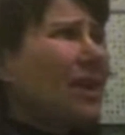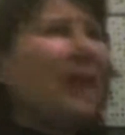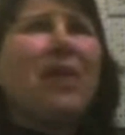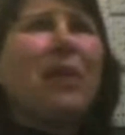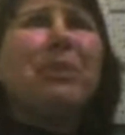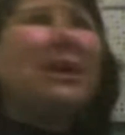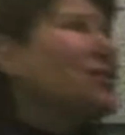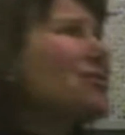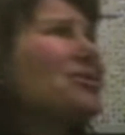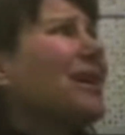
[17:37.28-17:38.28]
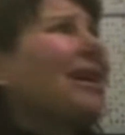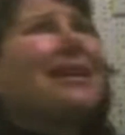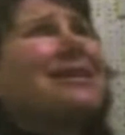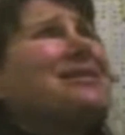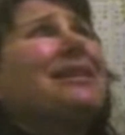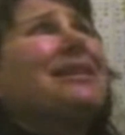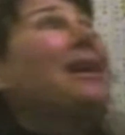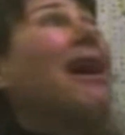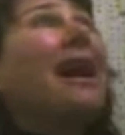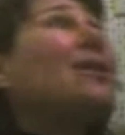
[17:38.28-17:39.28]
I got pictures. Like I said,
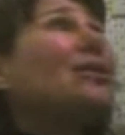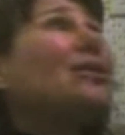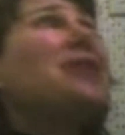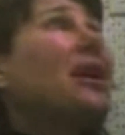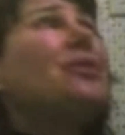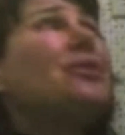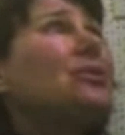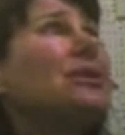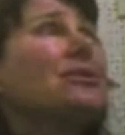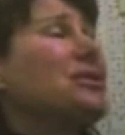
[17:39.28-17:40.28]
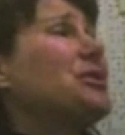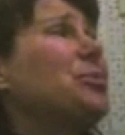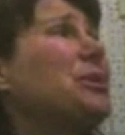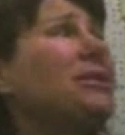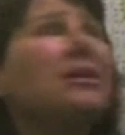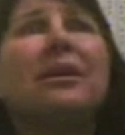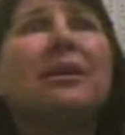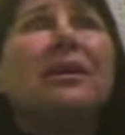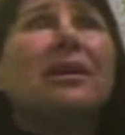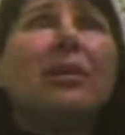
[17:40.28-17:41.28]
I couldn't tell you years. It's been
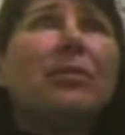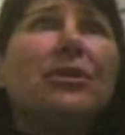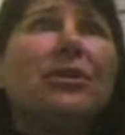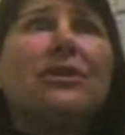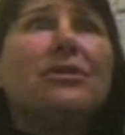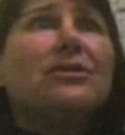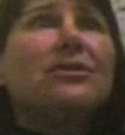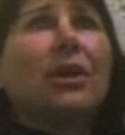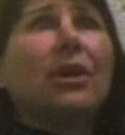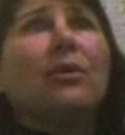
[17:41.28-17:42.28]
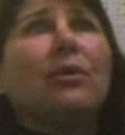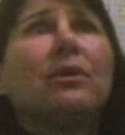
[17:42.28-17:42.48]
a million years ago.